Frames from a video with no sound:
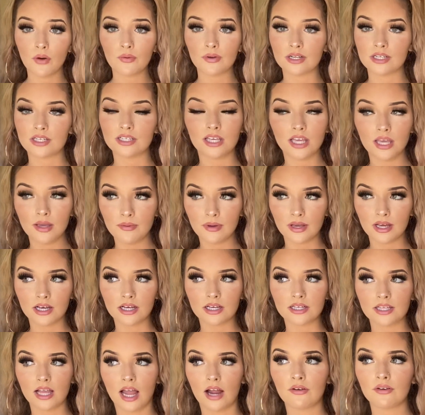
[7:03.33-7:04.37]
wanna see
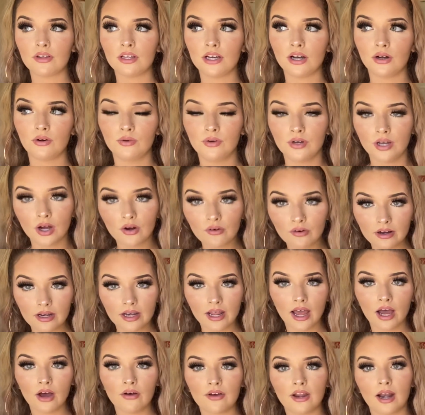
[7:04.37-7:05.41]
because I really don't know right
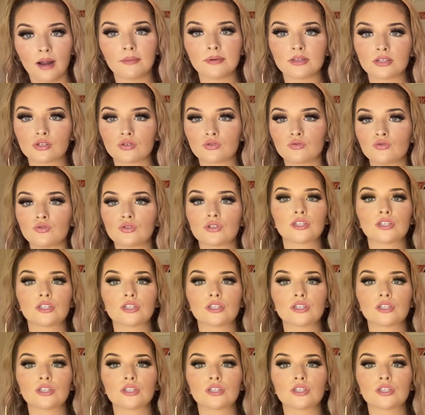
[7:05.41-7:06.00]
now and I'm in school,